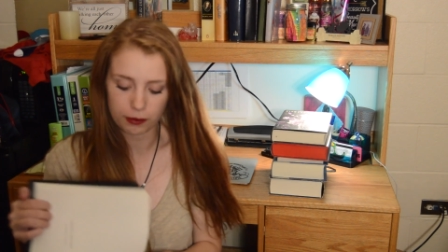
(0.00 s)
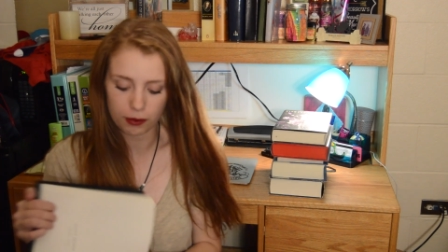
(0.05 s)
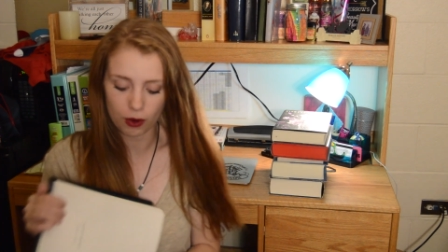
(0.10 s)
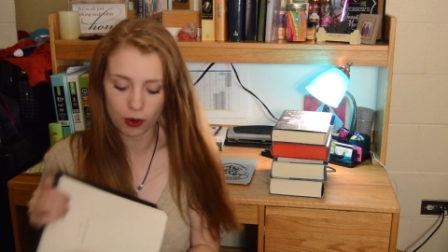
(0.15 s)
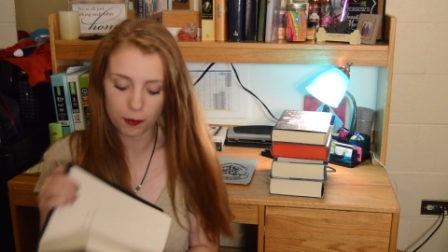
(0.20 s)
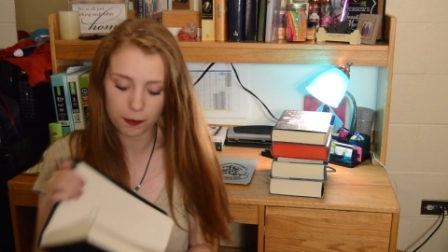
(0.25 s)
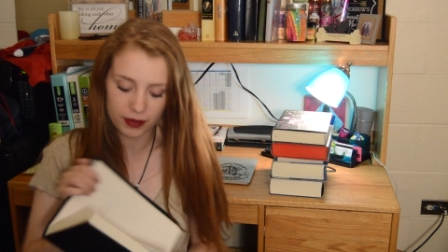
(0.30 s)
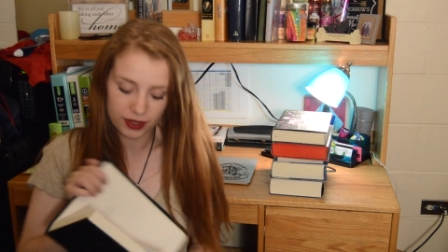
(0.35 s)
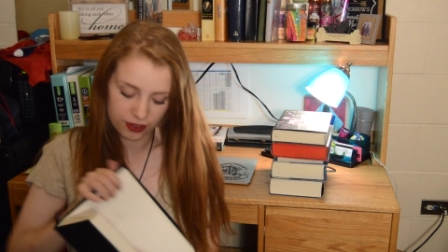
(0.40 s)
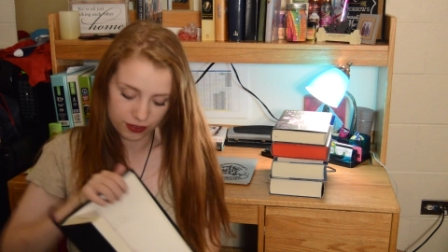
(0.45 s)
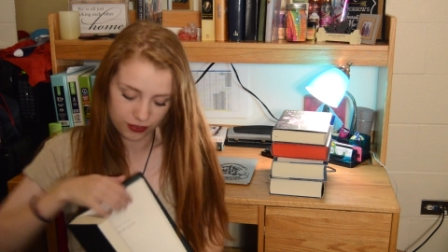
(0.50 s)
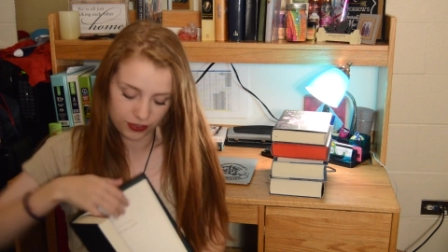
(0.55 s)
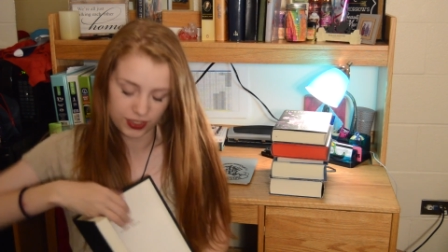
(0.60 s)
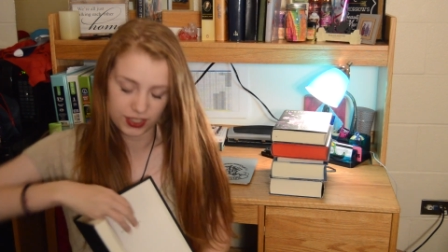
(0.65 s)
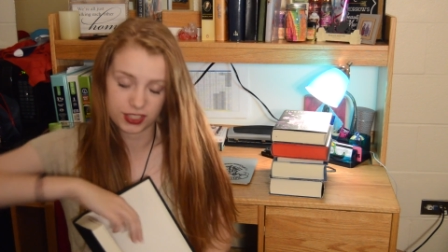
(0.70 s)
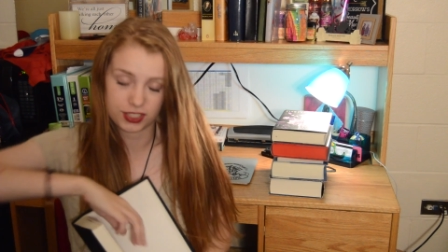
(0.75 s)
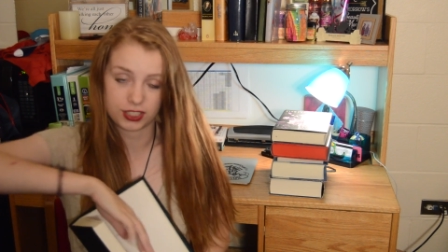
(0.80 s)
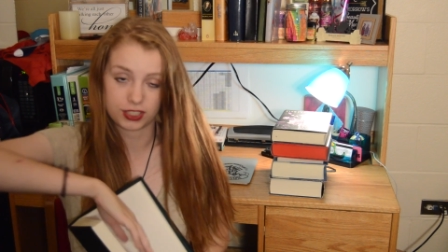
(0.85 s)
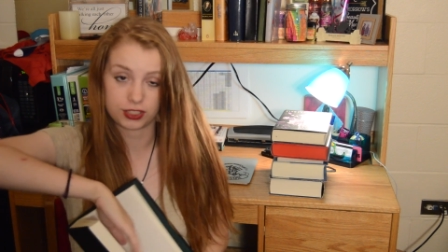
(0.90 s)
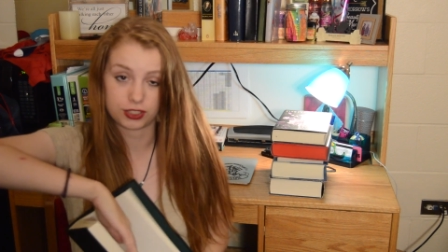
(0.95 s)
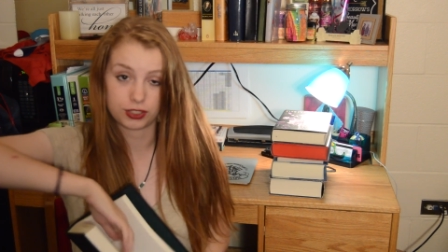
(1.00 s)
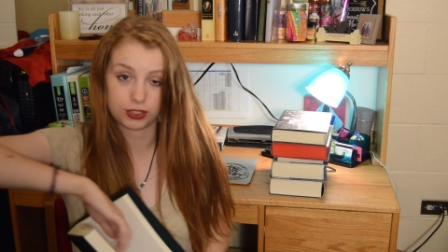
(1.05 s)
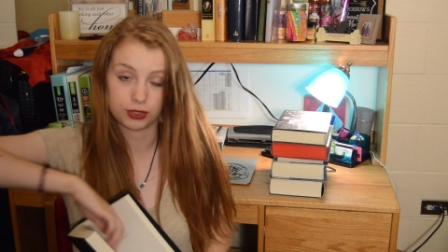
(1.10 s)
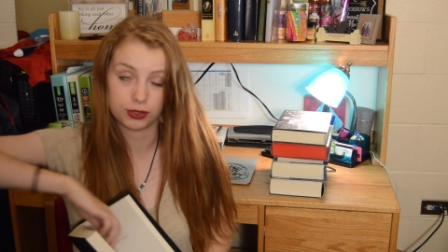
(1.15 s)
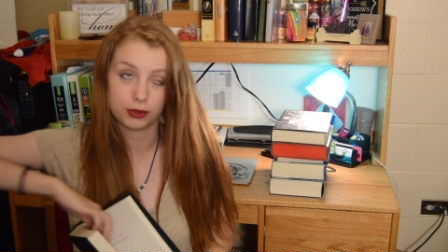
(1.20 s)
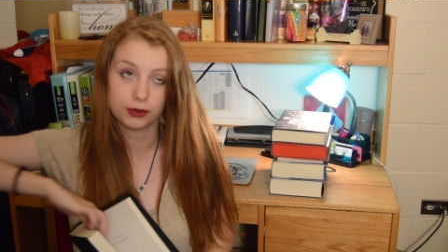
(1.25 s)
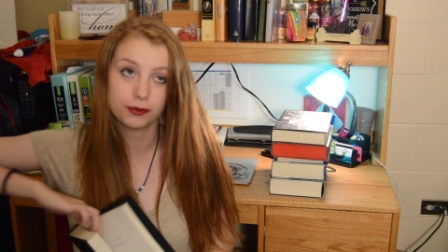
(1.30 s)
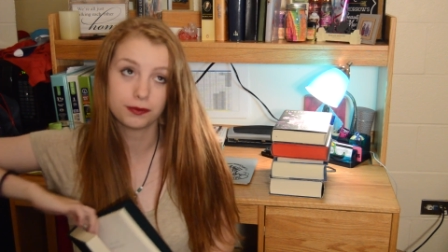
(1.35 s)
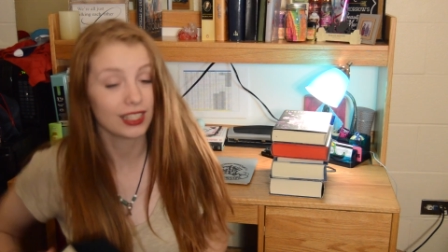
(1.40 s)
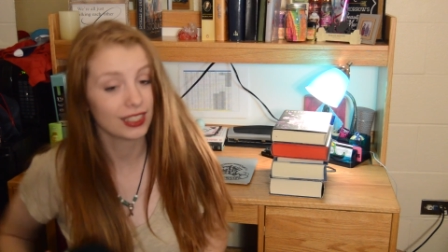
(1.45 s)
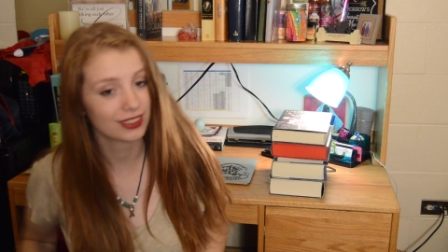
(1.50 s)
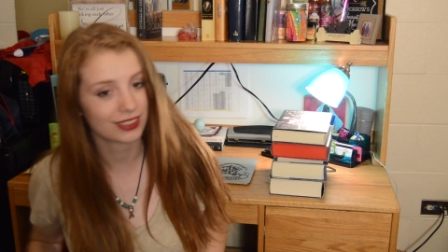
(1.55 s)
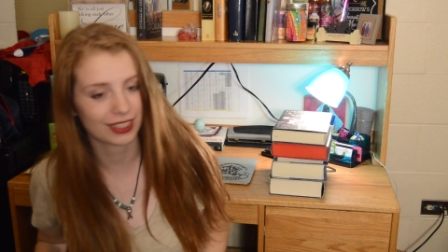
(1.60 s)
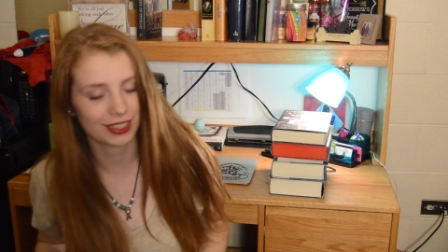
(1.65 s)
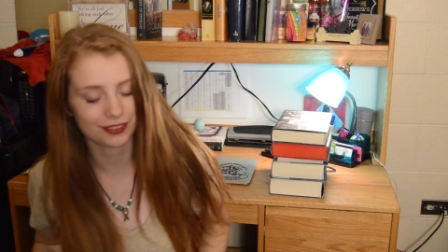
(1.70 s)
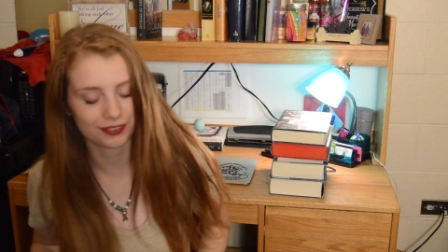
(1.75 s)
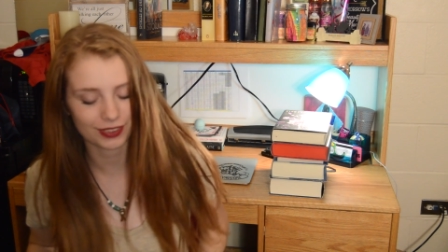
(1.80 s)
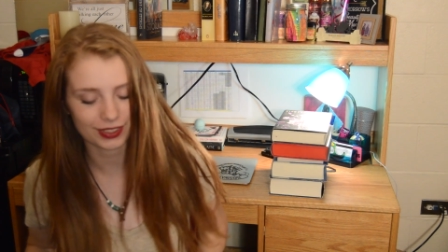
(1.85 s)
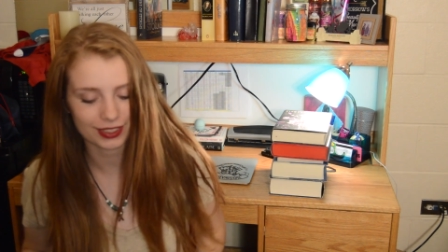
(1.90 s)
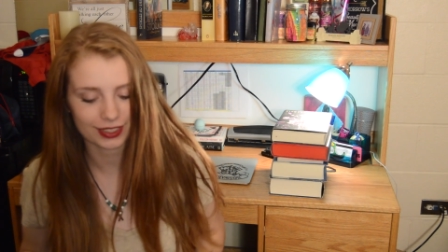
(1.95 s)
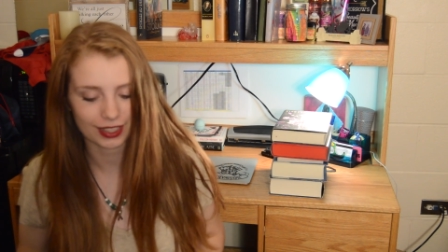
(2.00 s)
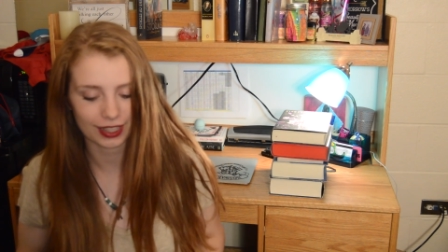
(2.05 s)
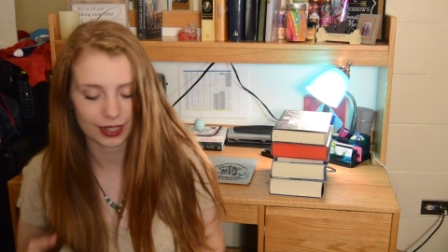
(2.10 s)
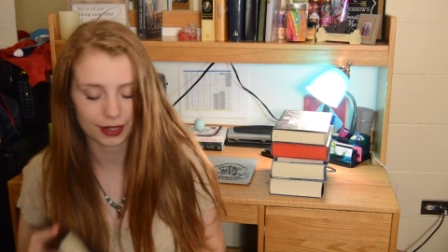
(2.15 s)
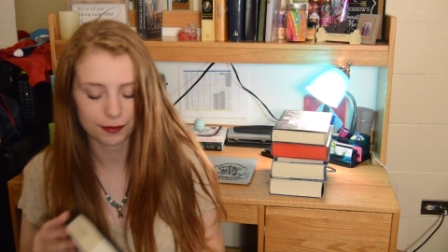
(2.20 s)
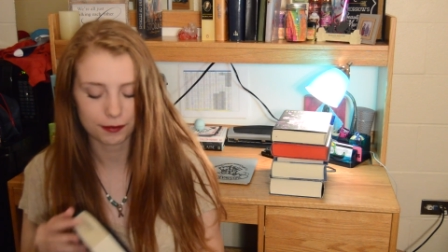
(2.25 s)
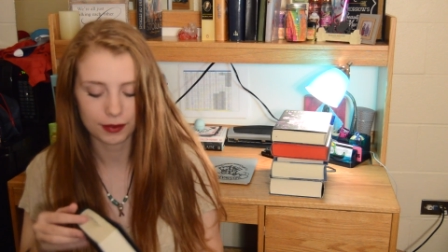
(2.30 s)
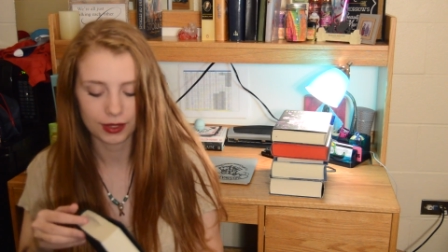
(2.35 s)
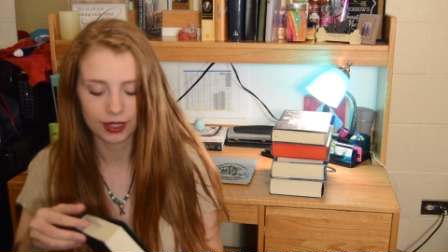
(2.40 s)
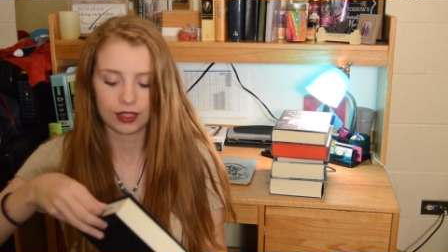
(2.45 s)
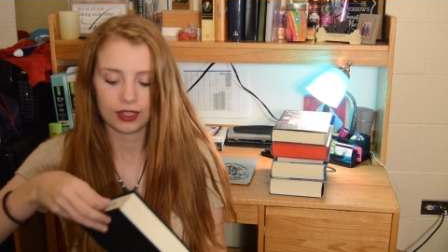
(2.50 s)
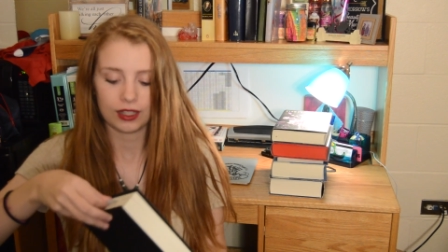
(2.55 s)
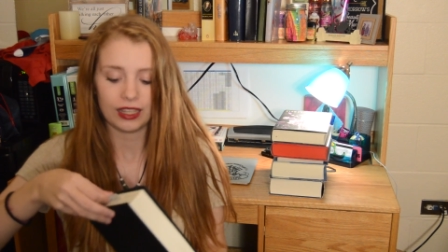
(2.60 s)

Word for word: I'm hoping to finish this soon. It's gotta find time.